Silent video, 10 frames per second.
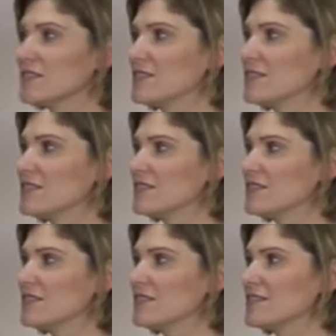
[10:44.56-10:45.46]

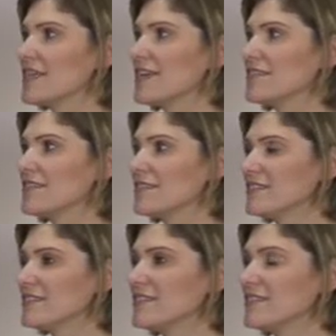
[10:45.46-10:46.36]

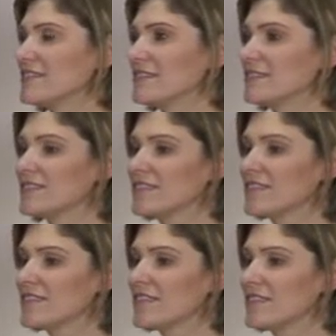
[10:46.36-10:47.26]

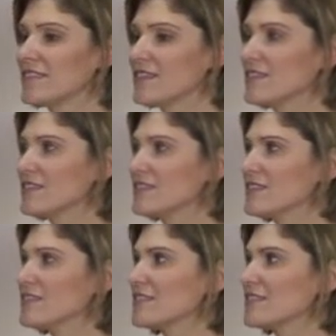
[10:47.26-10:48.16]

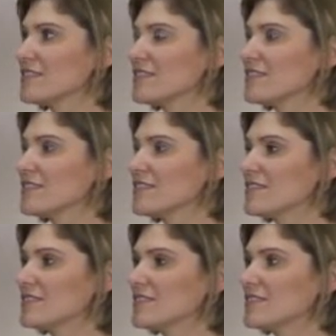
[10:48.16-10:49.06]

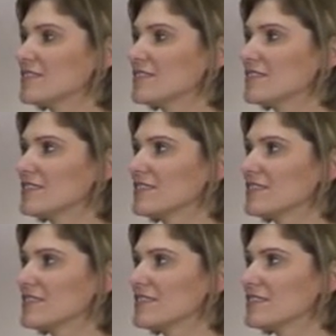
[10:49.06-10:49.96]

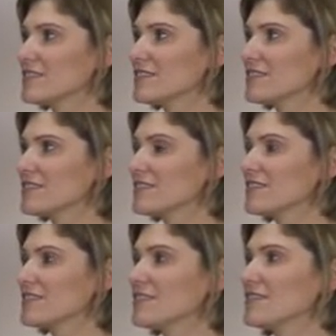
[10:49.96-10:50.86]

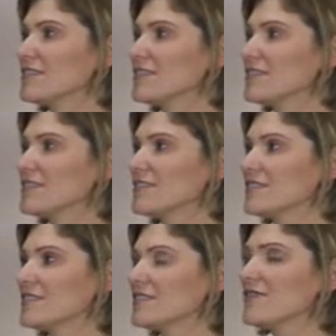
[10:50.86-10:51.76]

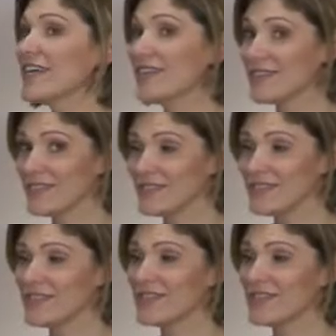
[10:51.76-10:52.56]
(silent)